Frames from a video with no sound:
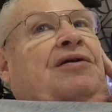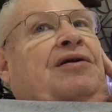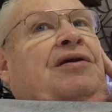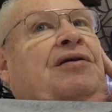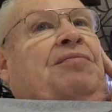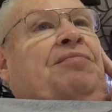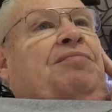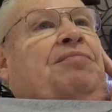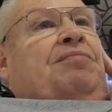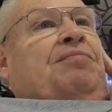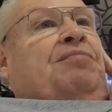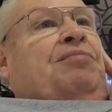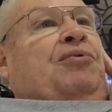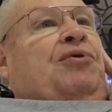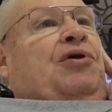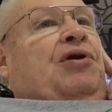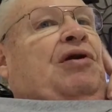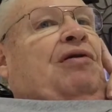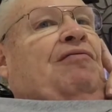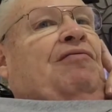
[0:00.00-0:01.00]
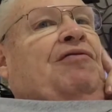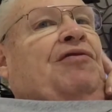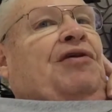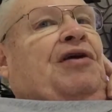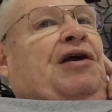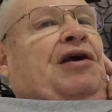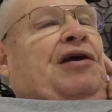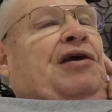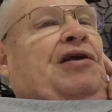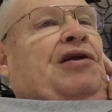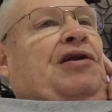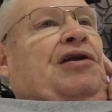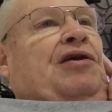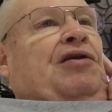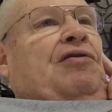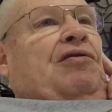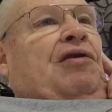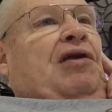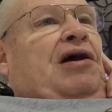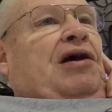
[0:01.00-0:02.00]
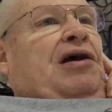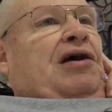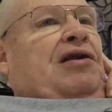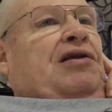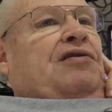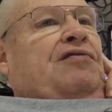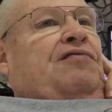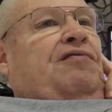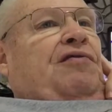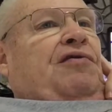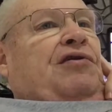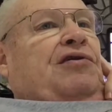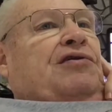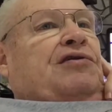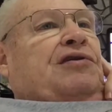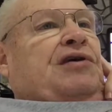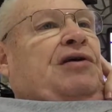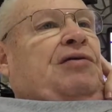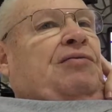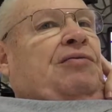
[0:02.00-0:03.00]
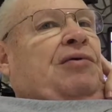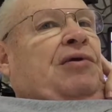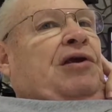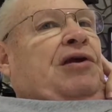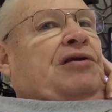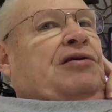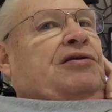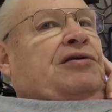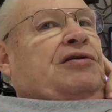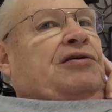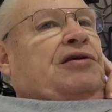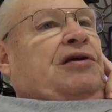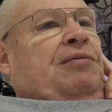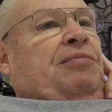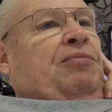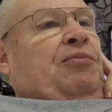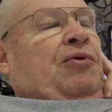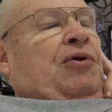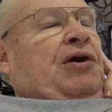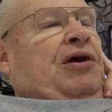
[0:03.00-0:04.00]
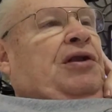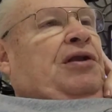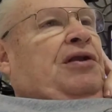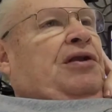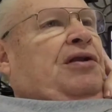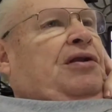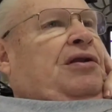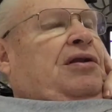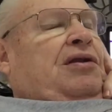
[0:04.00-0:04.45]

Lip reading: It put everything in a new light as far as that relationship went.